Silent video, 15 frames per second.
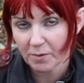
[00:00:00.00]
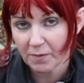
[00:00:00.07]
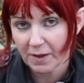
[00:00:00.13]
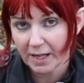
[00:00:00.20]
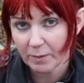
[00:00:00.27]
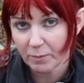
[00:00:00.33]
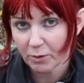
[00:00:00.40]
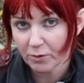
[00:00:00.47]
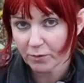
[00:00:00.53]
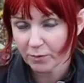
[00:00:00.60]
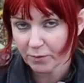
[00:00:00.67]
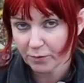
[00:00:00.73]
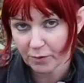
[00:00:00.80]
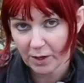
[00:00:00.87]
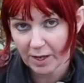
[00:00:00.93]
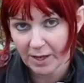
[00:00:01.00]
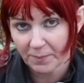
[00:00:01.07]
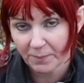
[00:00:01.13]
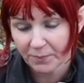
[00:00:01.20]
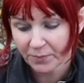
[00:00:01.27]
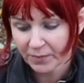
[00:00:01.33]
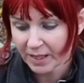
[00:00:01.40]
available for free
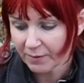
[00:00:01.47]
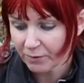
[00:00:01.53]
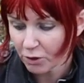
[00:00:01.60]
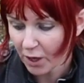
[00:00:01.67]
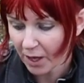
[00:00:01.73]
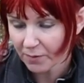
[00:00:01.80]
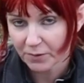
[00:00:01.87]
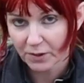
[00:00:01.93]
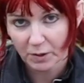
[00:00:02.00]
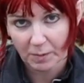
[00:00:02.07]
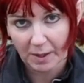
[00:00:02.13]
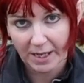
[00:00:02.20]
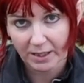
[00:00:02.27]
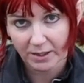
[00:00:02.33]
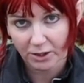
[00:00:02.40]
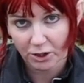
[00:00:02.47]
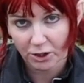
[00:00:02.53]
if you have the space.